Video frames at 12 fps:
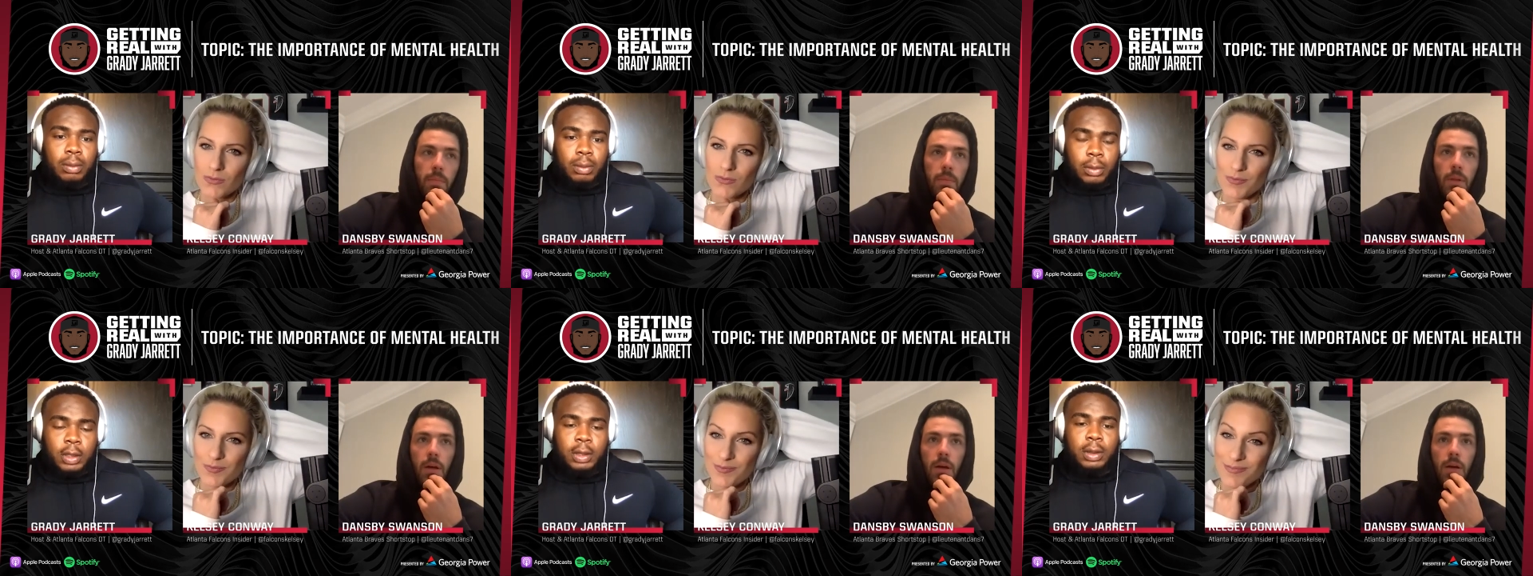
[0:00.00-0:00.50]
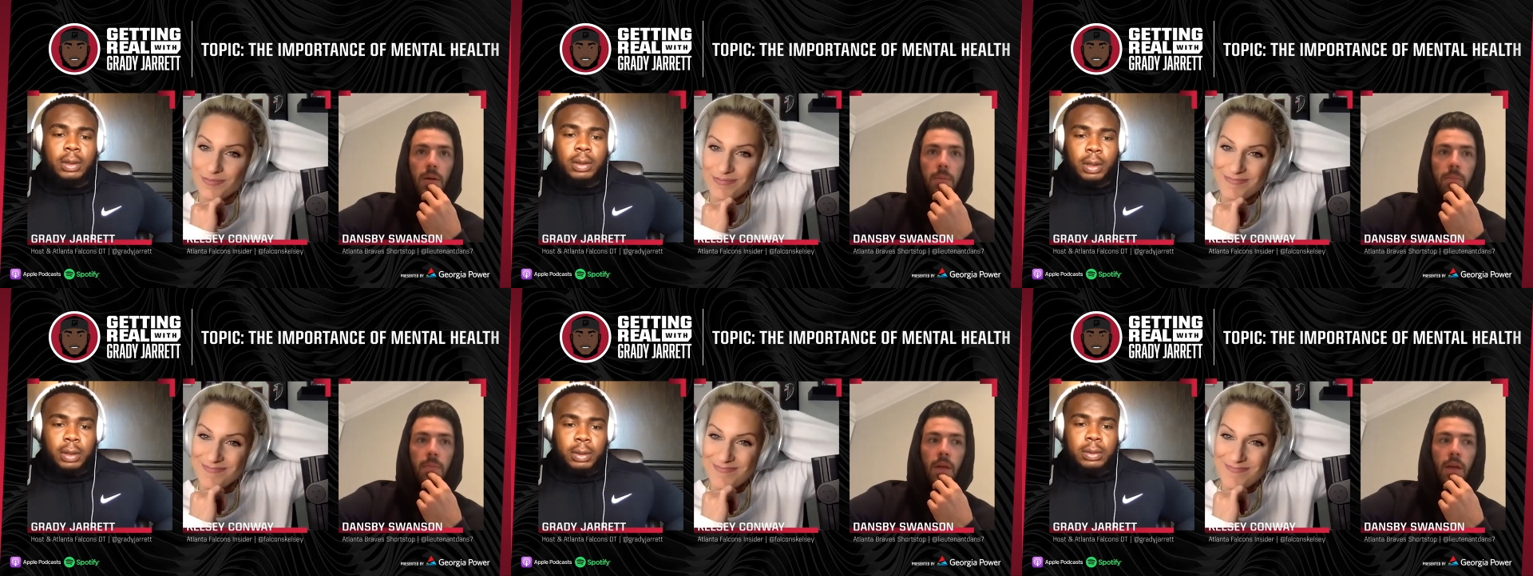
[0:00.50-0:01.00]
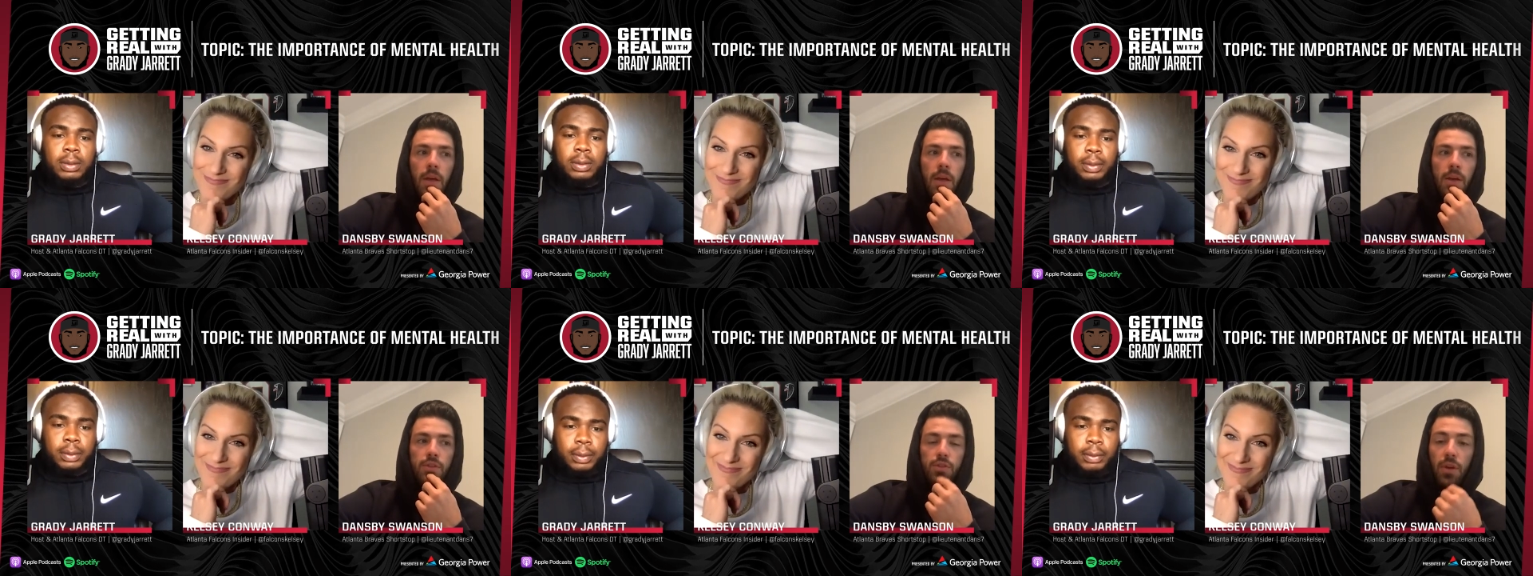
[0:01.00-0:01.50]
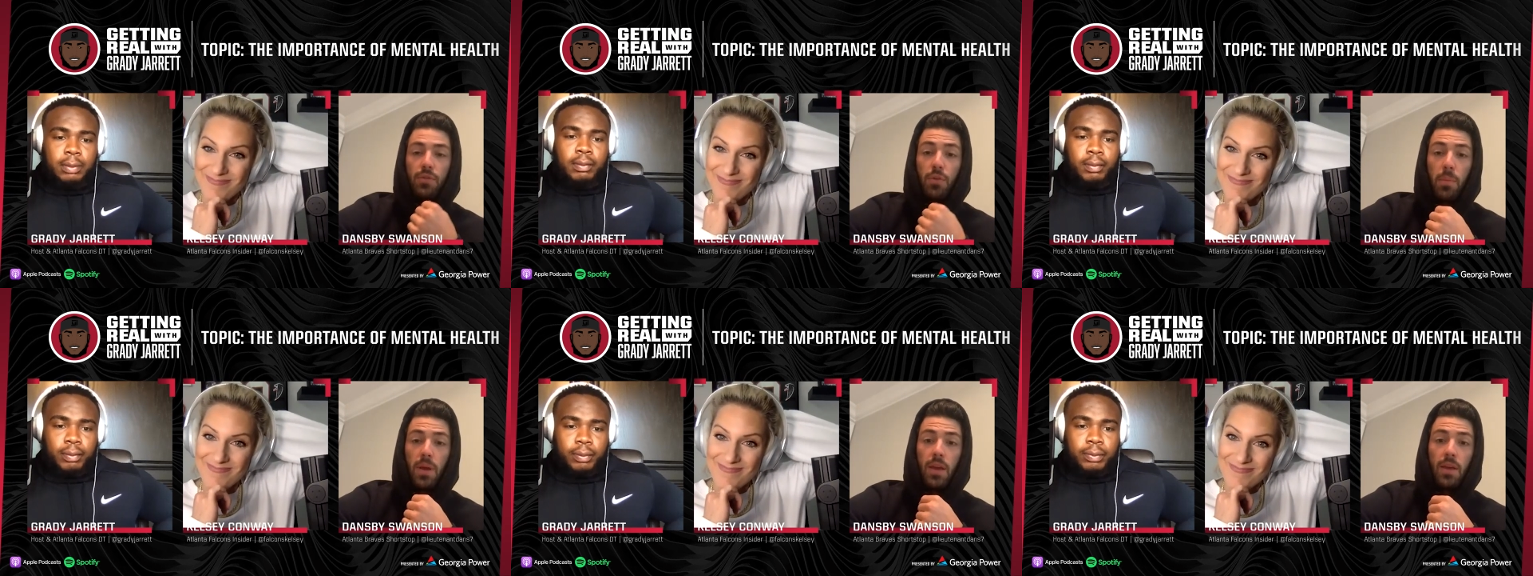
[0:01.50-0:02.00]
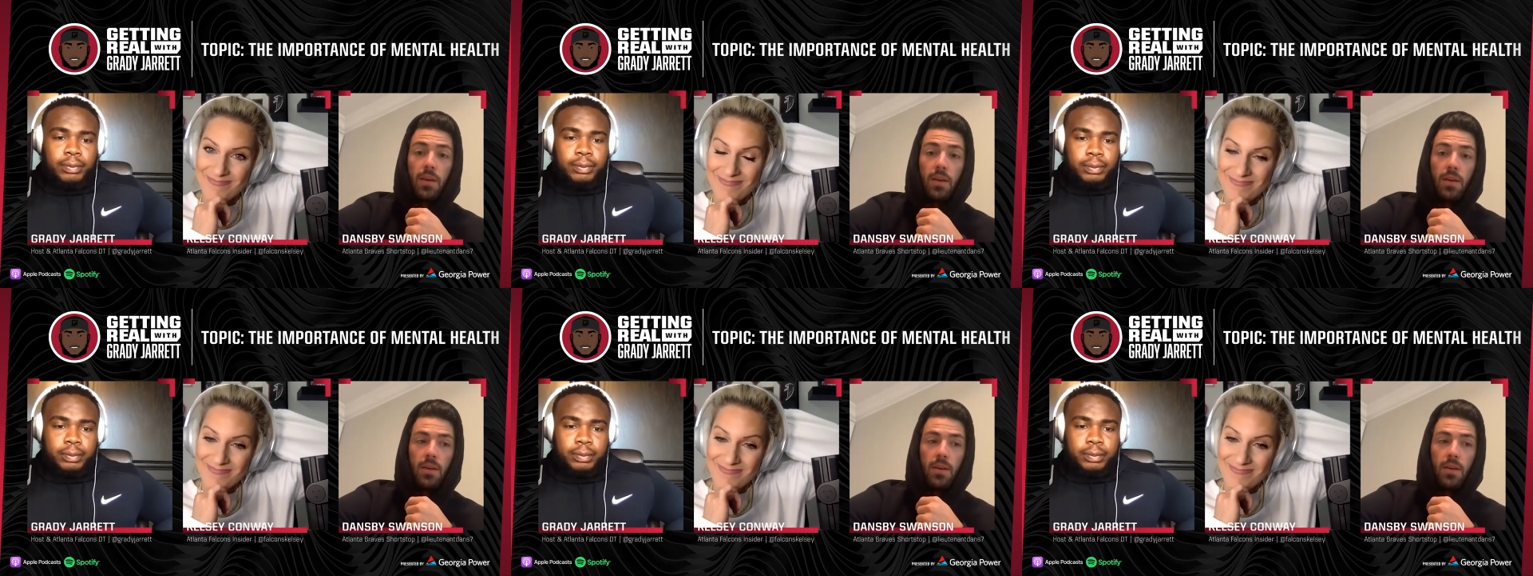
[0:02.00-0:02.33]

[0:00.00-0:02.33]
Speaker 1: Yeah, um, okay. So like for me,